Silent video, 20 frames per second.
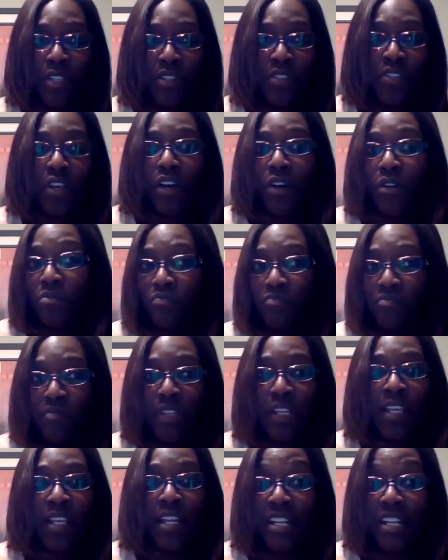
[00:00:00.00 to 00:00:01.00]
So
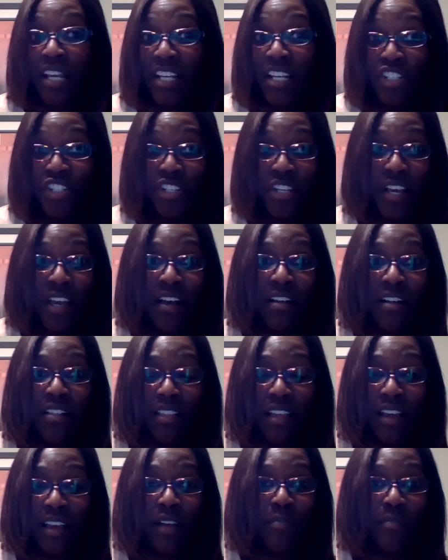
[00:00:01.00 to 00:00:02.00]
in a
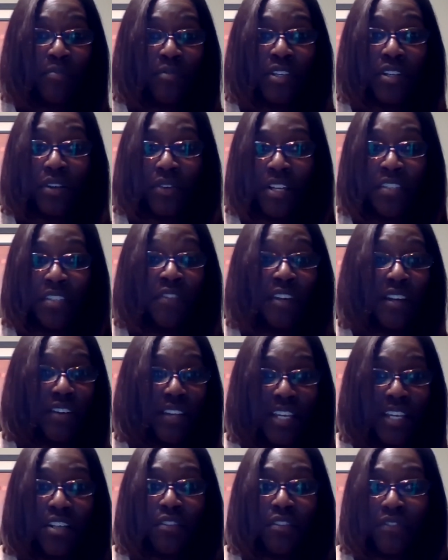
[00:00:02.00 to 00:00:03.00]
nutshell, you know, it's
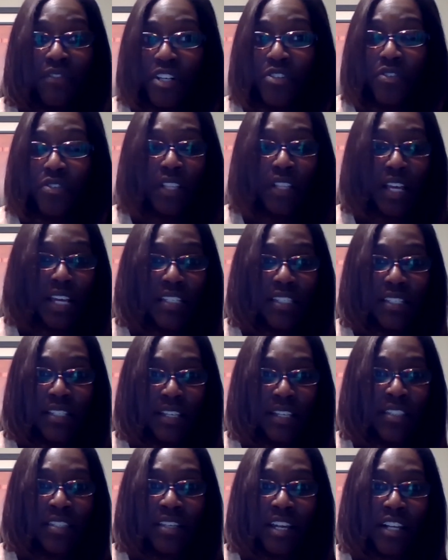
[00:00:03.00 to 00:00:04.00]
very individualized.
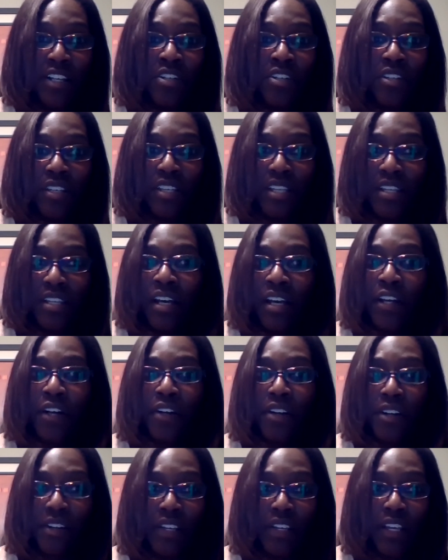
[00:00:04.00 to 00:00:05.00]
It's not a cookie
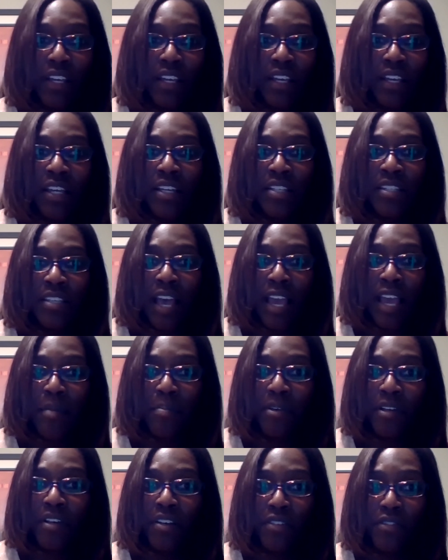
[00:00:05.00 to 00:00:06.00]
cutter
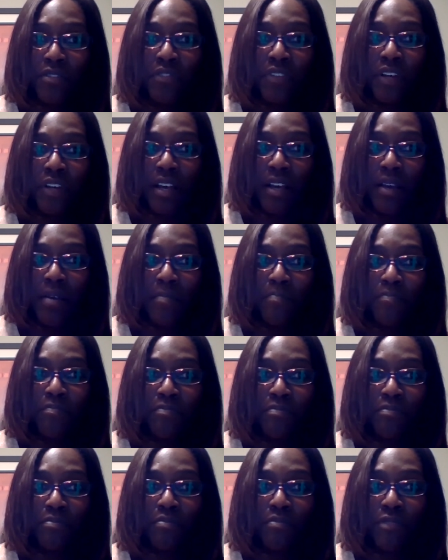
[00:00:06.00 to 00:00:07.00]
type of
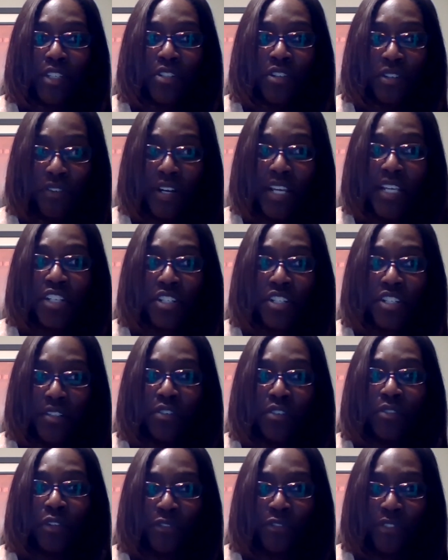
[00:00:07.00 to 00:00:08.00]

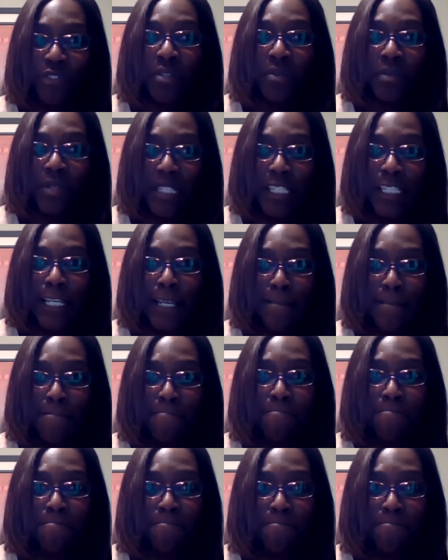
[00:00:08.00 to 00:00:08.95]
duration or frequency.